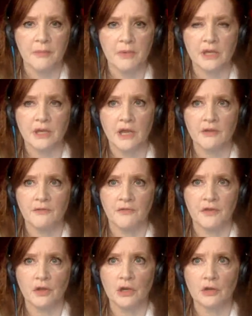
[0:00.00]
I mean,
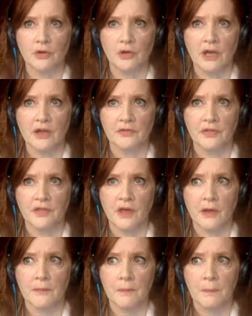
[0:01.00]
if you look
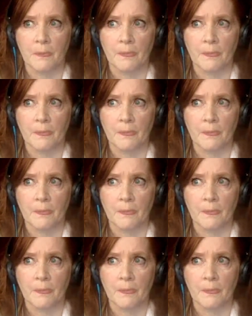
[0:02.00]
at